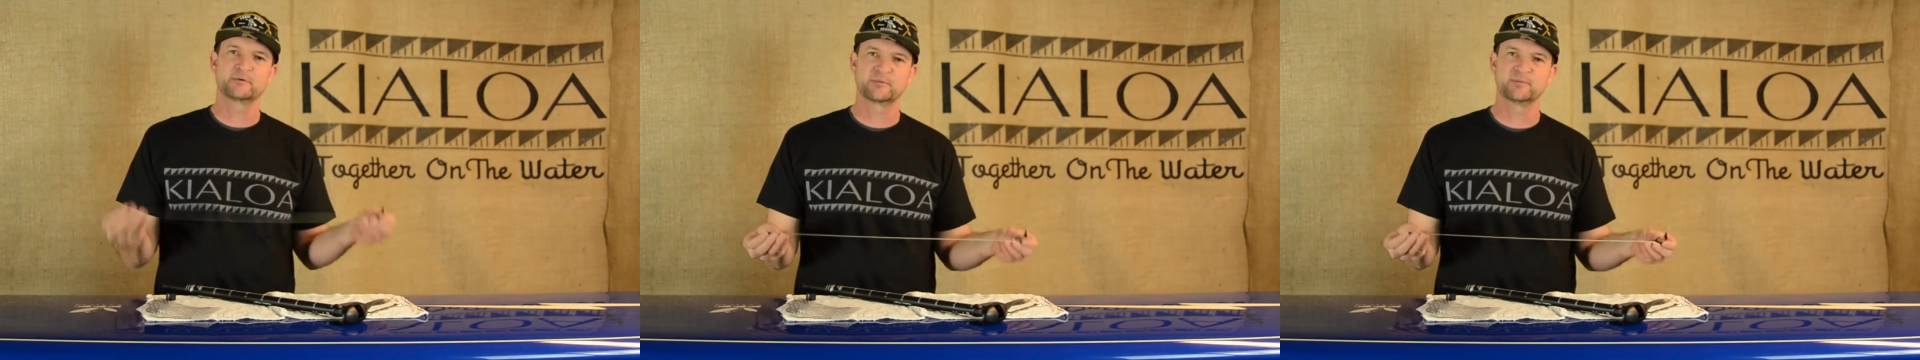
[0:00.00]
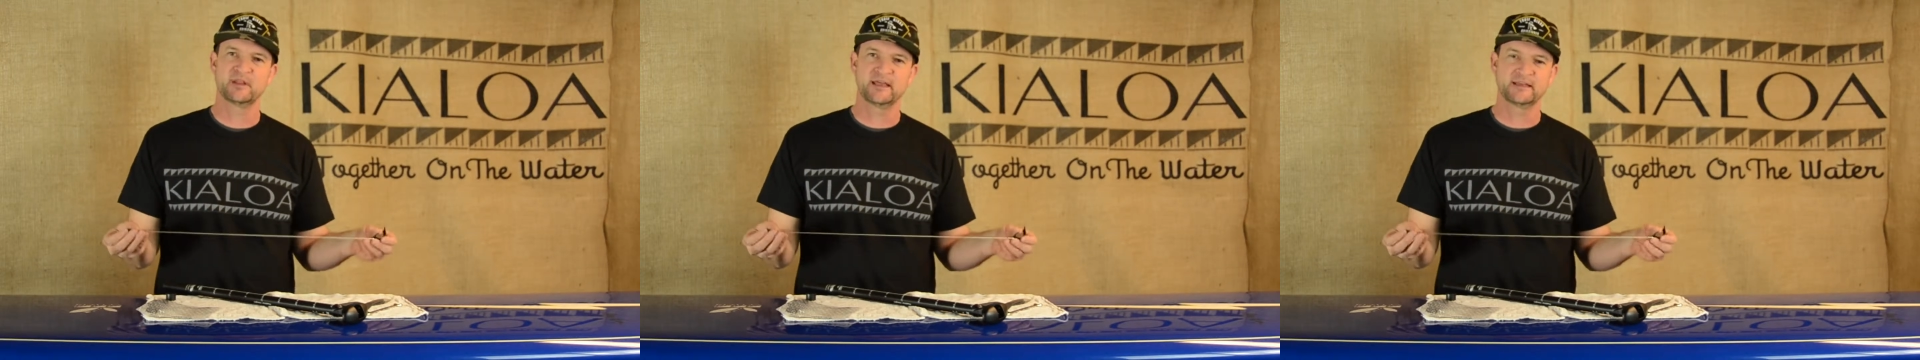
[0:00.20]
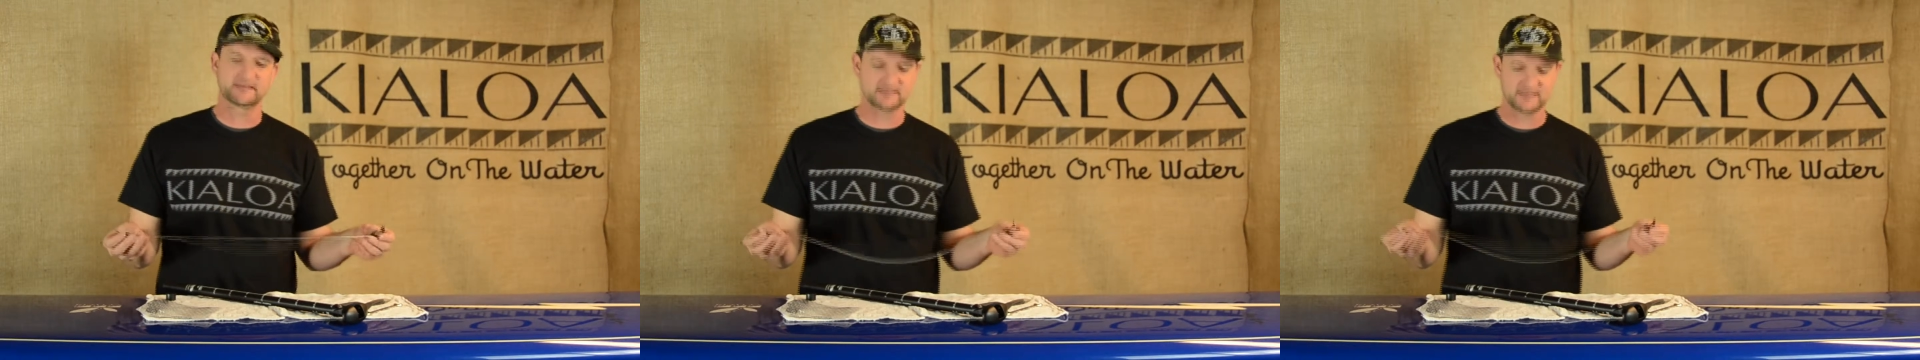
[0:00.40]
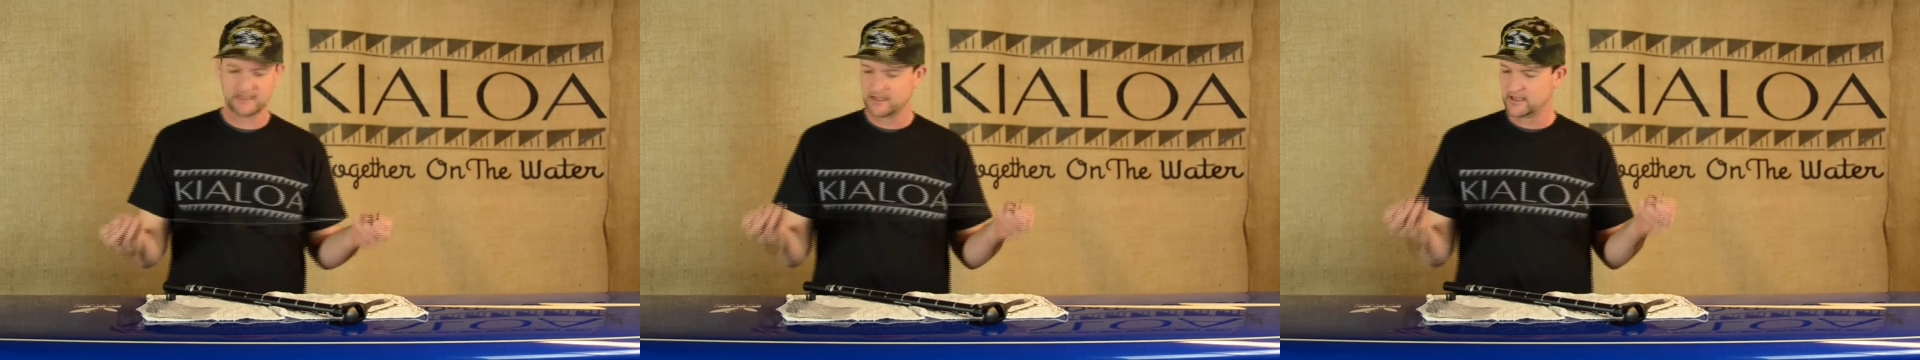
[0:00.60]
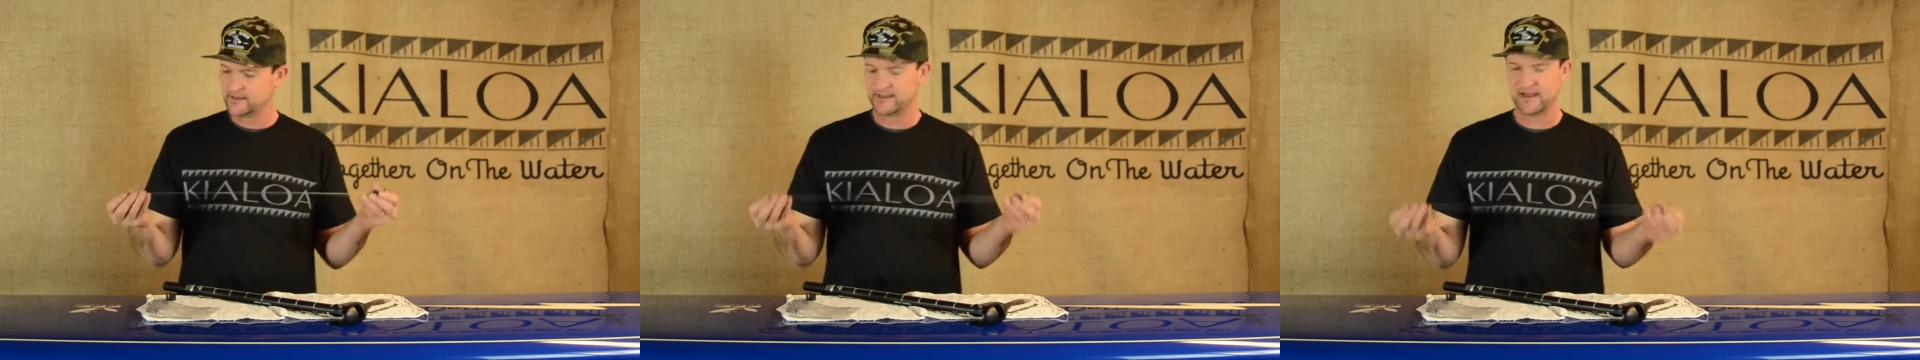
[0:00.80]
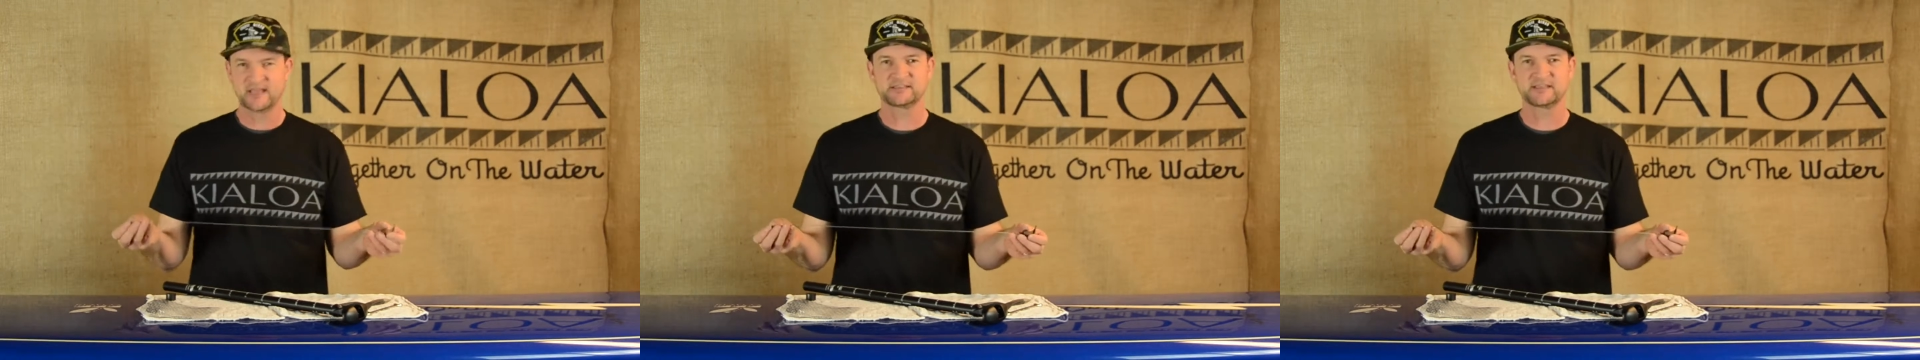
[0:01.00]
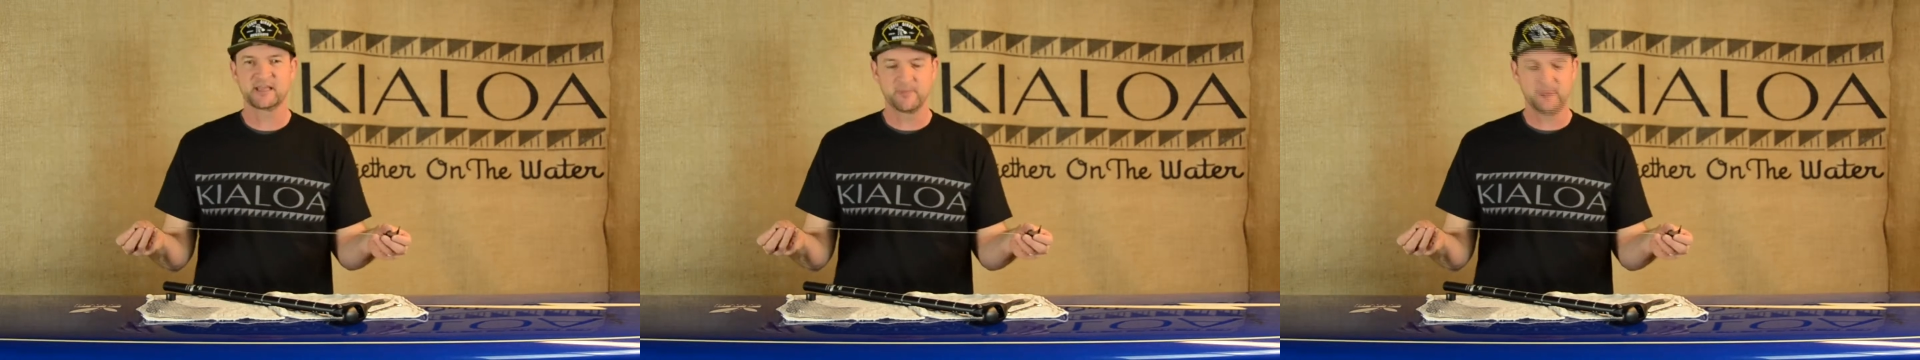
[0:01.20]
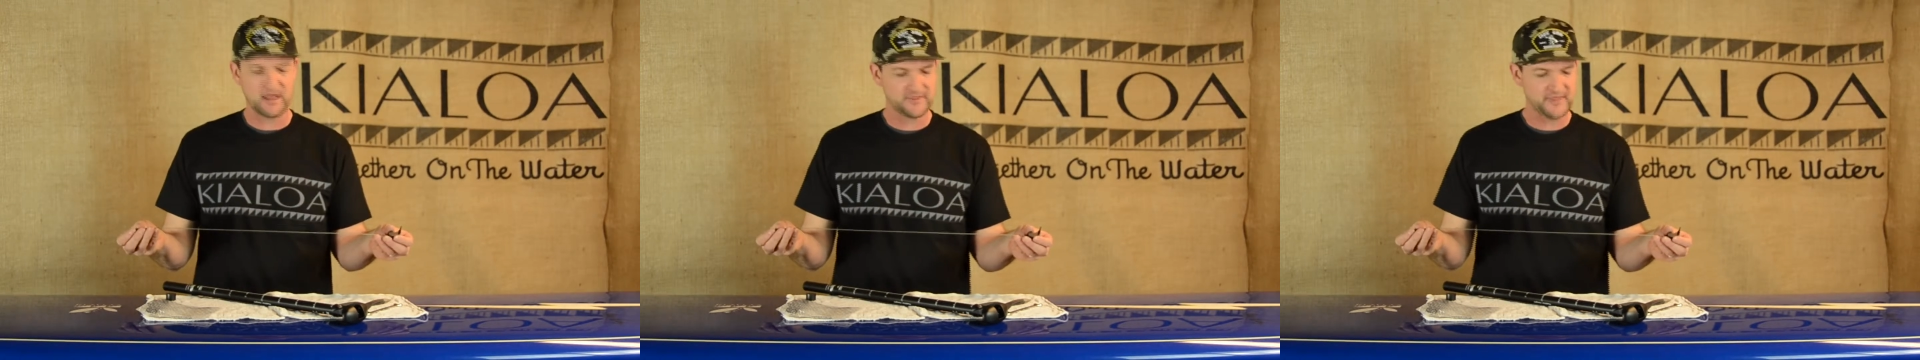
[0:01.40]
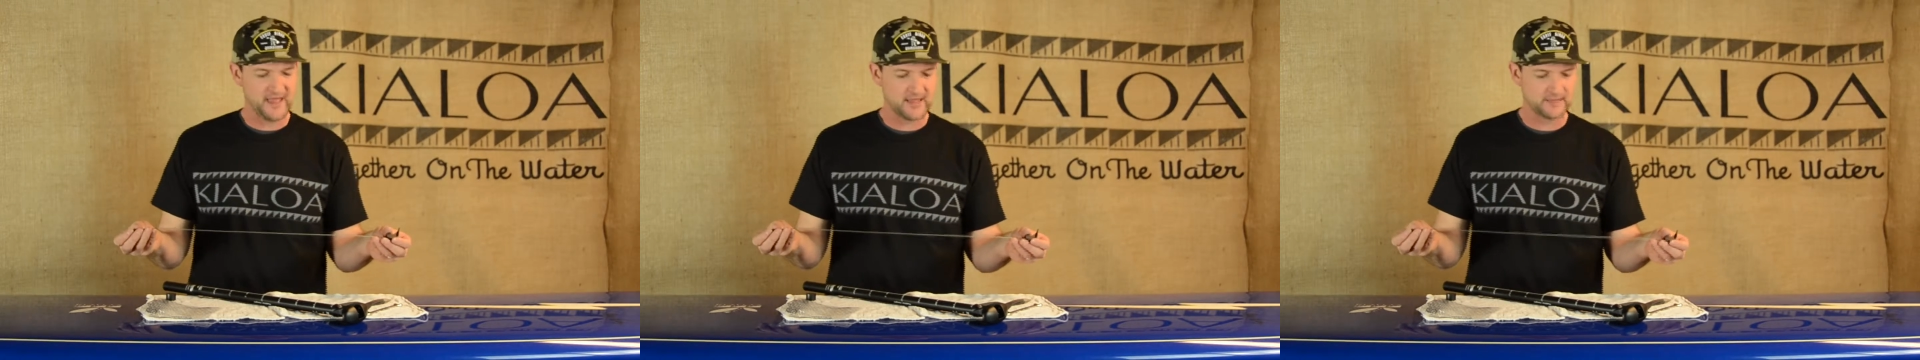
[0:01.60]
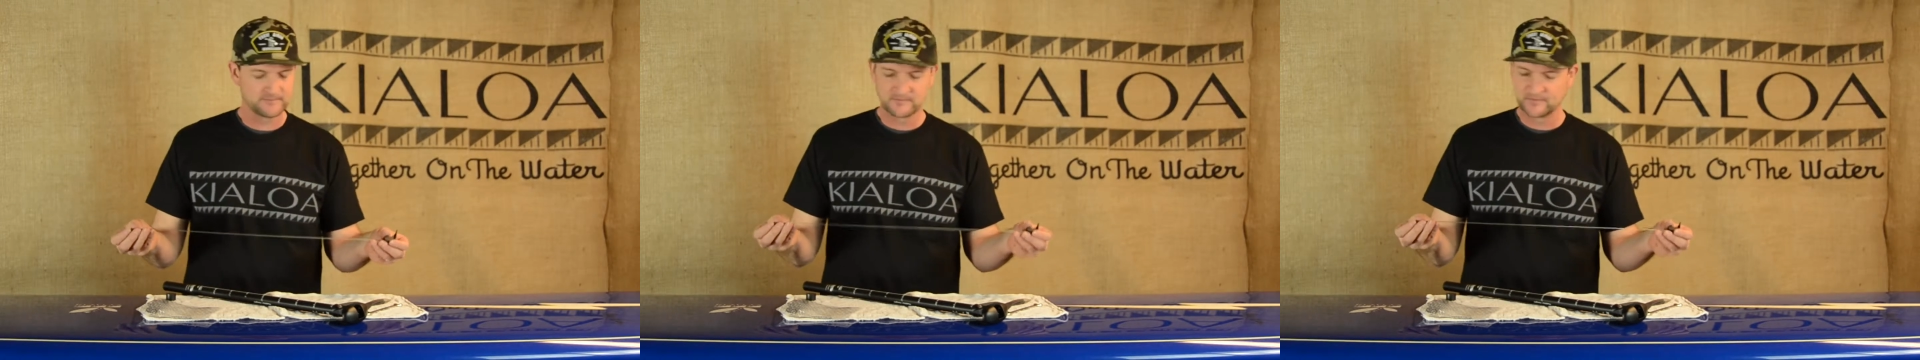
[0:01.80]
replaced. The nice thing about
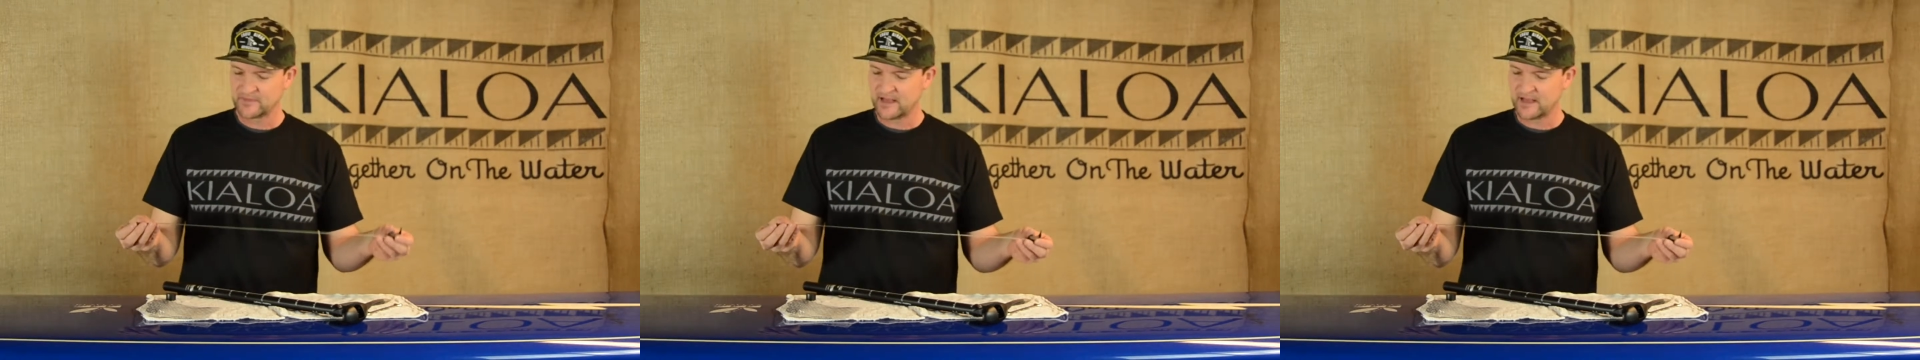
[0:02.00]
that